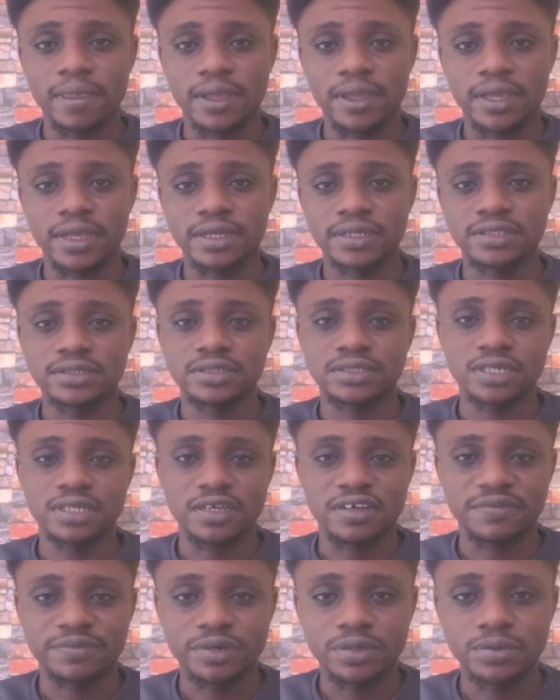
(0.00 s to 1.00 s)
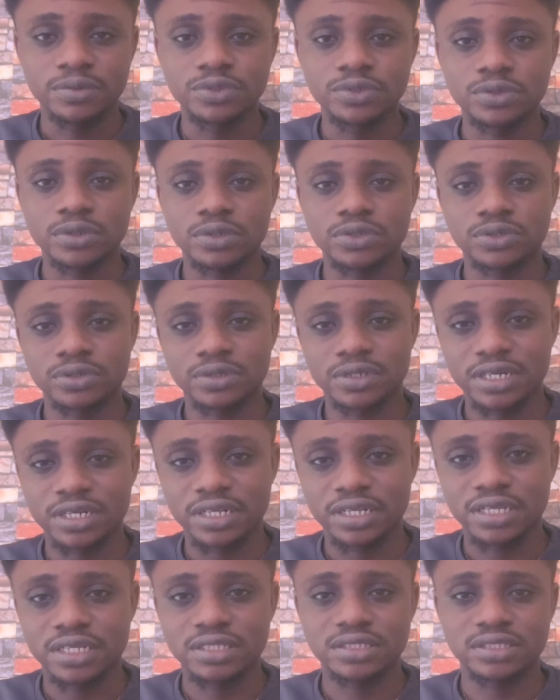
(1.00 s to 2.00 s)
and they have been able to also
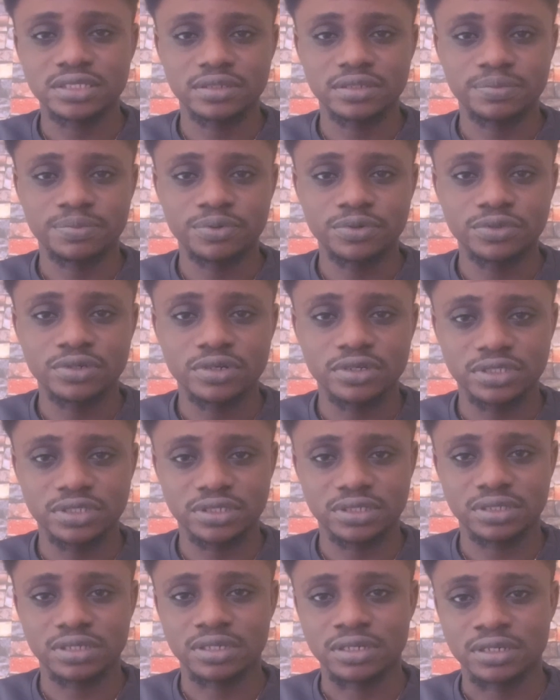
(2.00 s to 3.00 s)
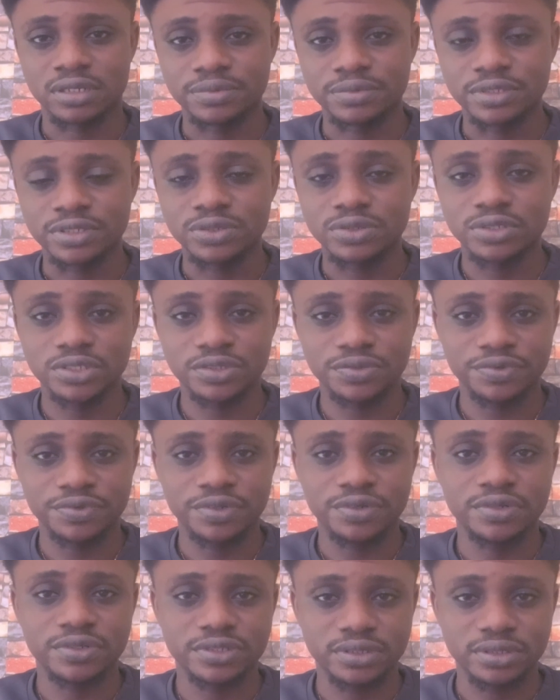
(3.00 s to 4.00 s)
create products in these
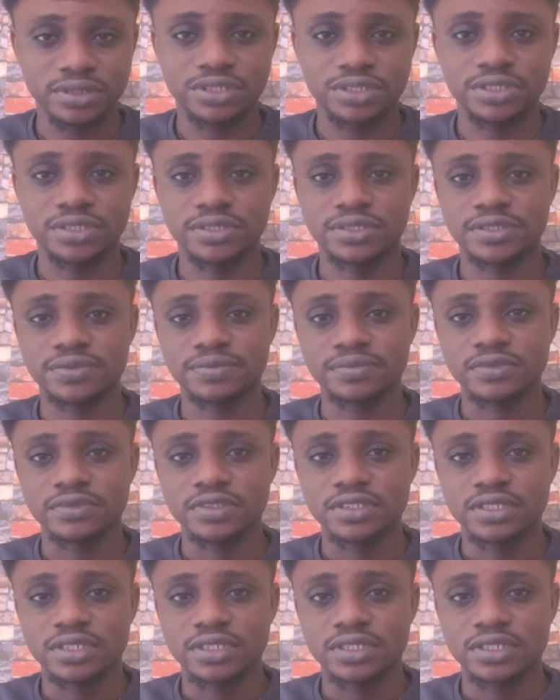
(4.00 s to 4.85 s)
various niches.